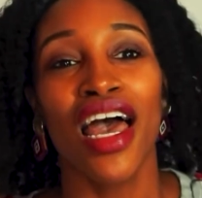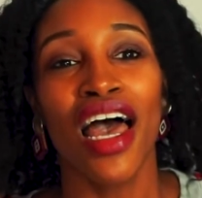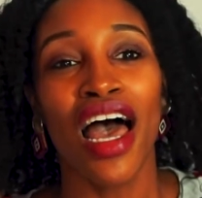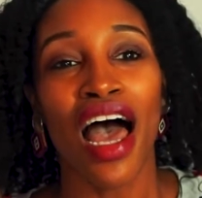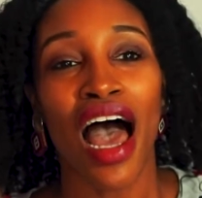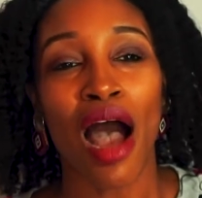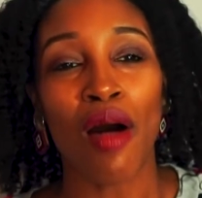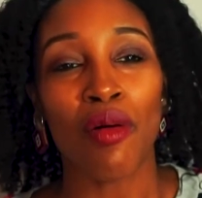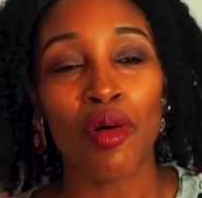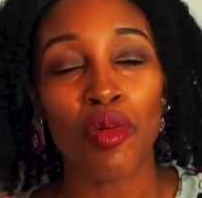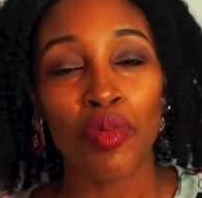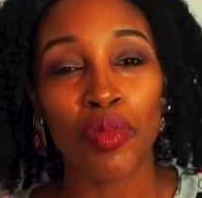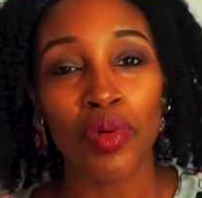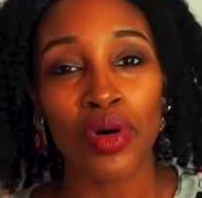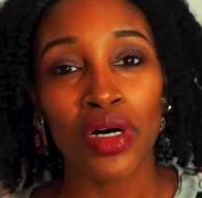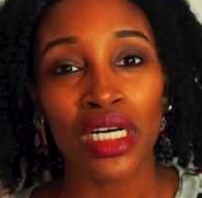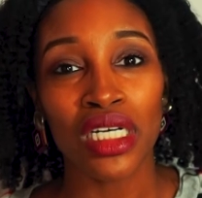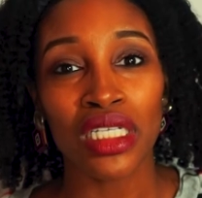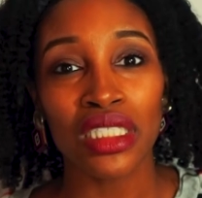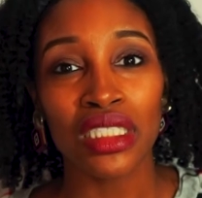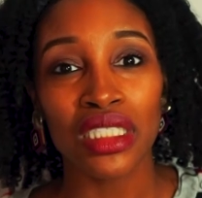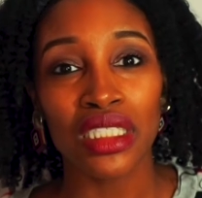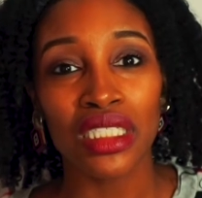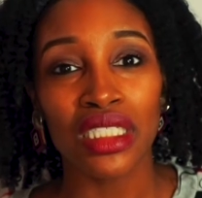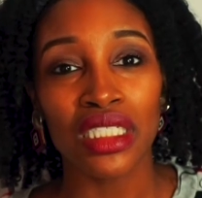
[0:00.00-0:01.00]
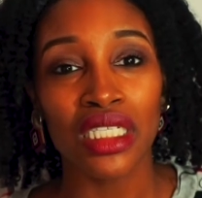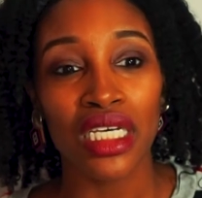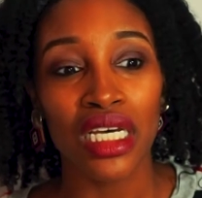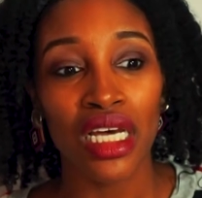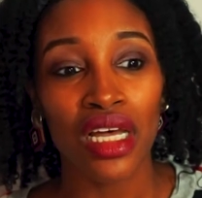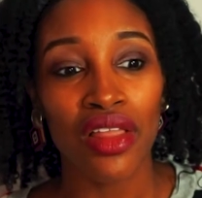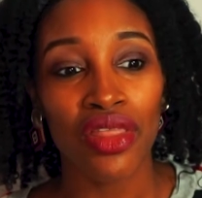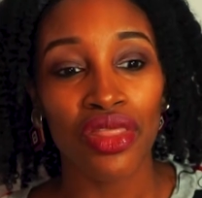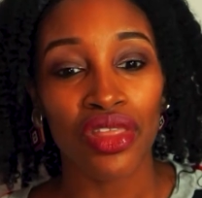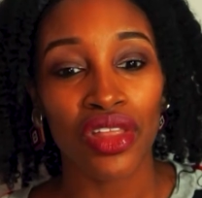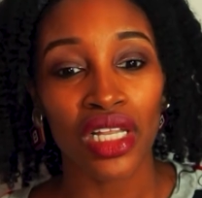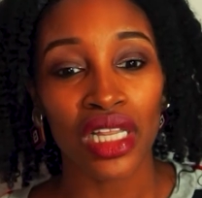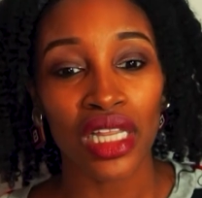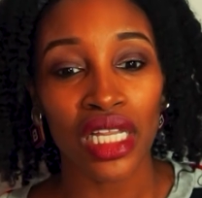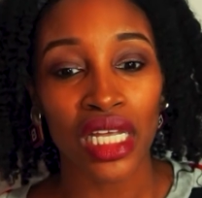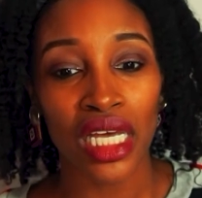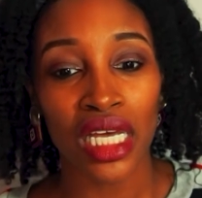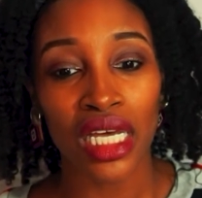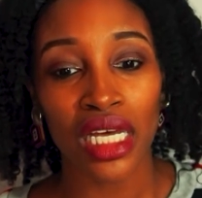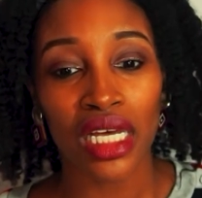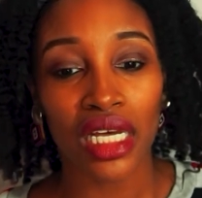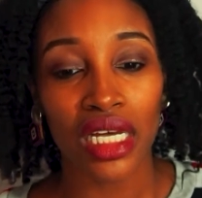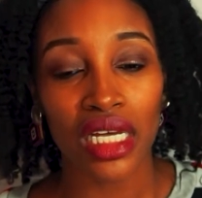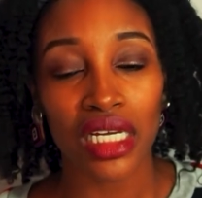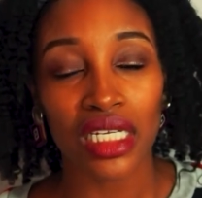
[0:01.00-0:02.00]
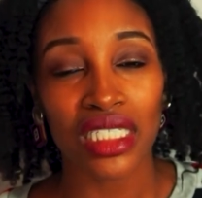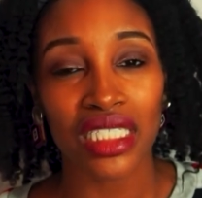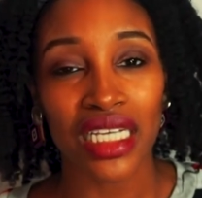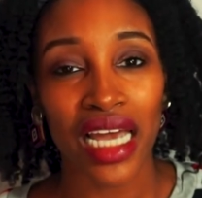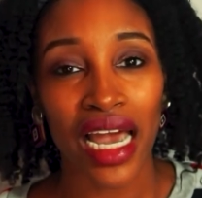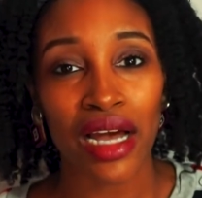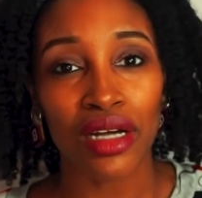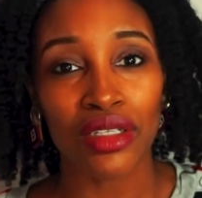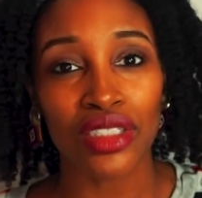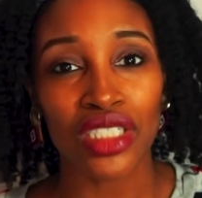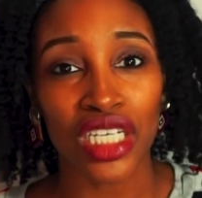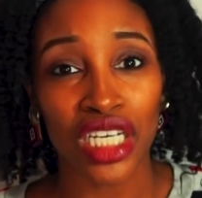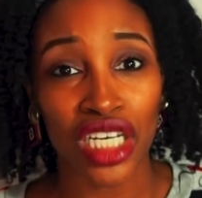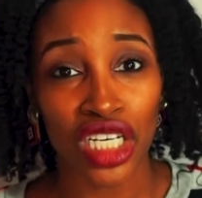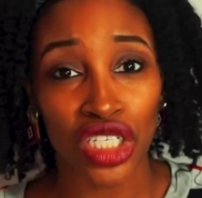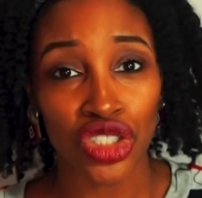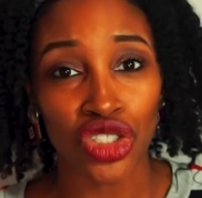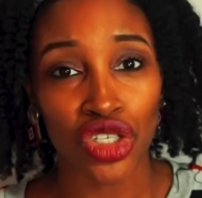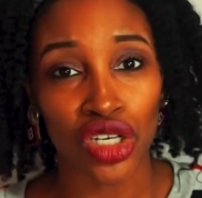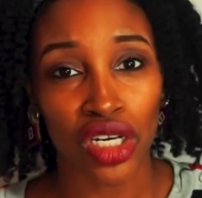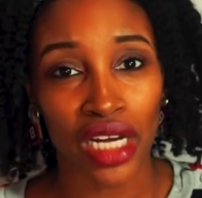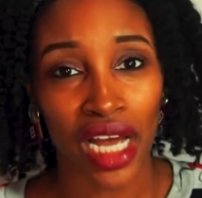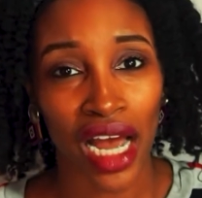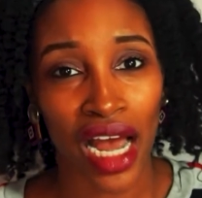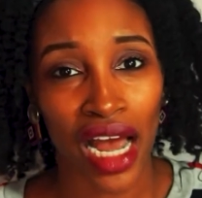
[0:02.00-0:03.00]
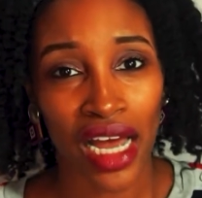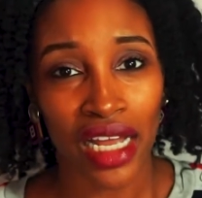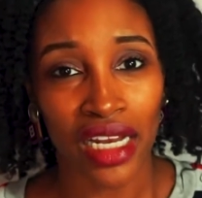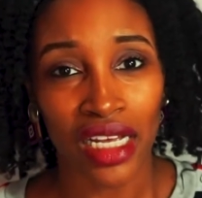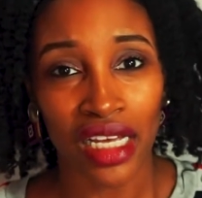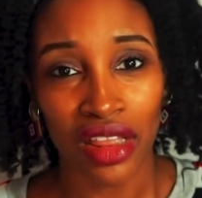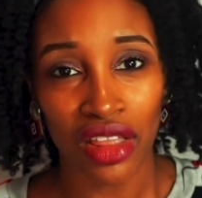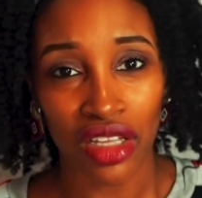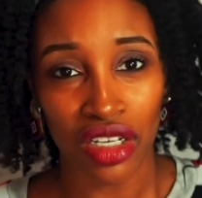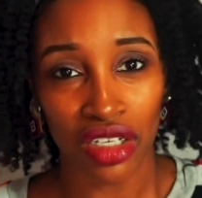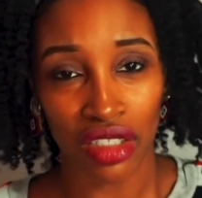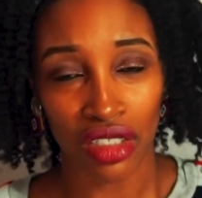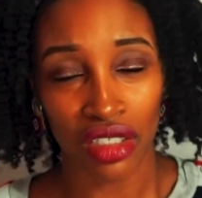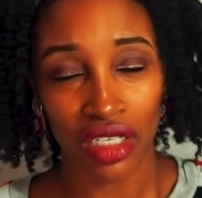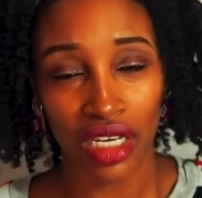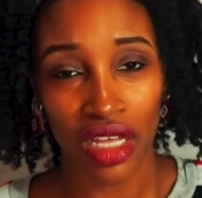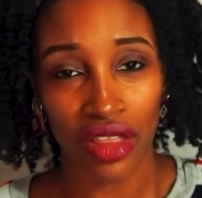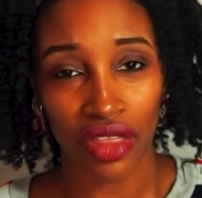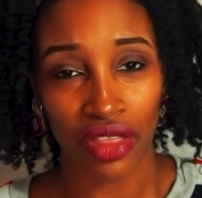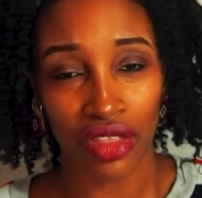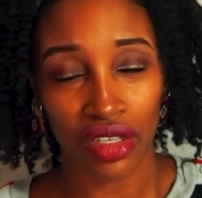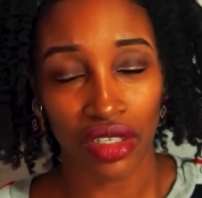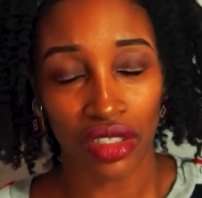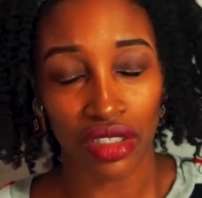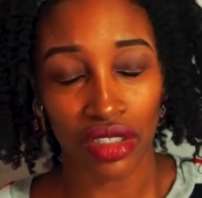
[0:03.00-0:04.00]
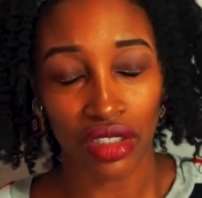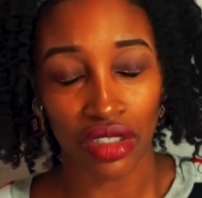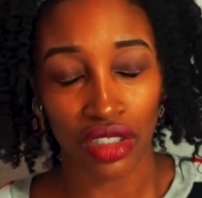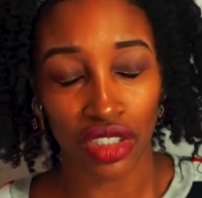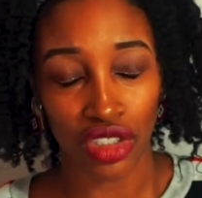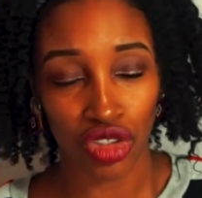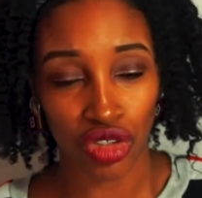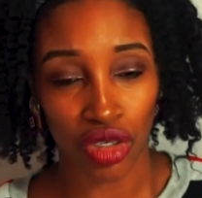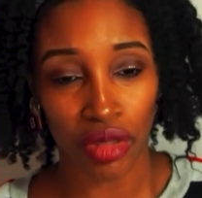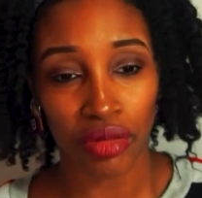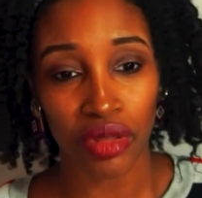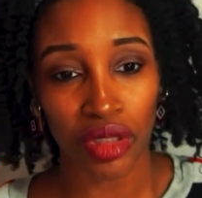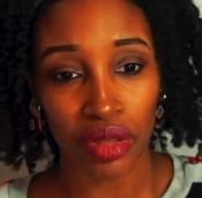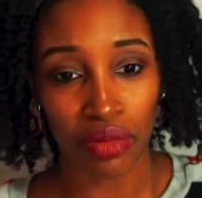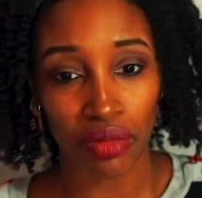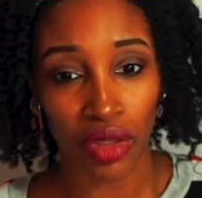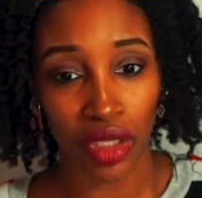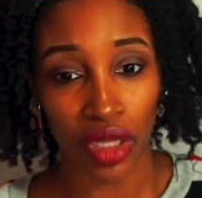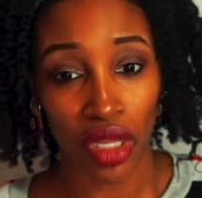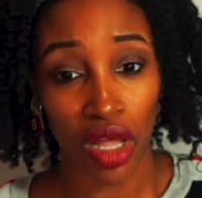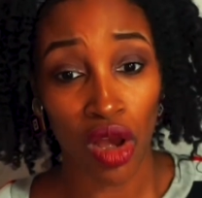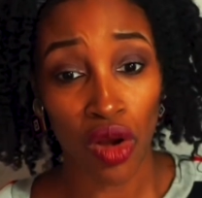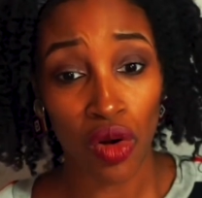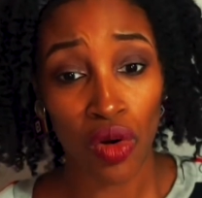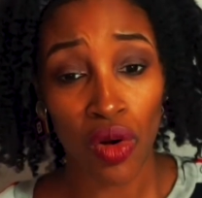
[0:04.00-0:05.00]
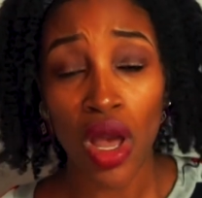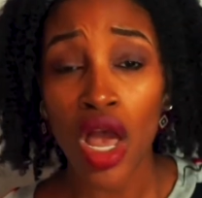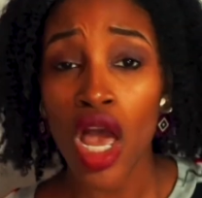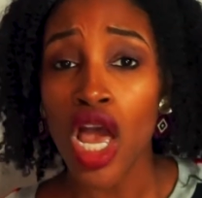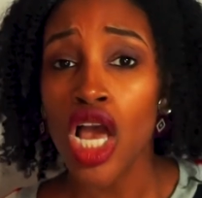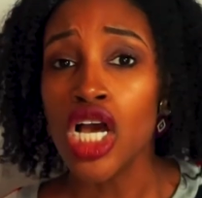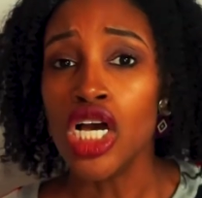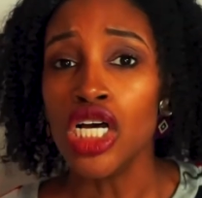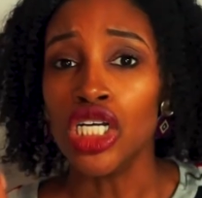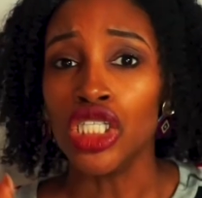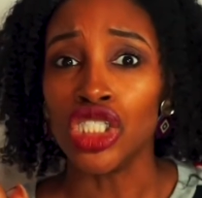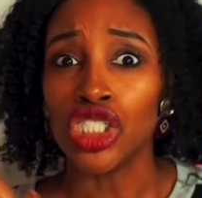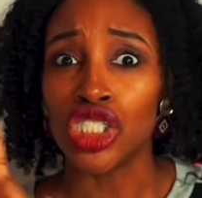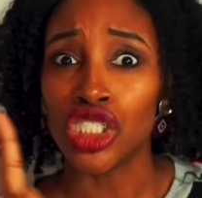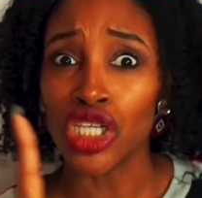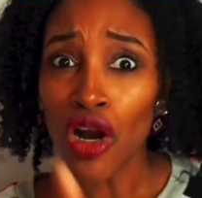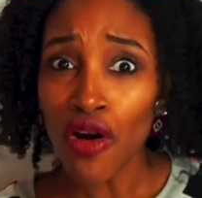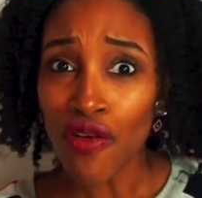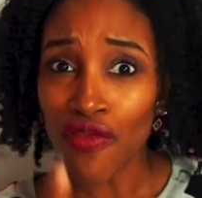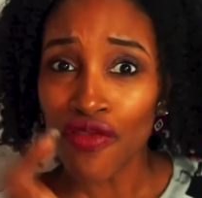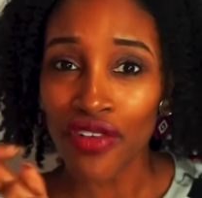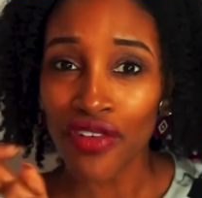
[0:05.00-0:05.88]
I will put the link down to Get Your Guide in the description below. Don't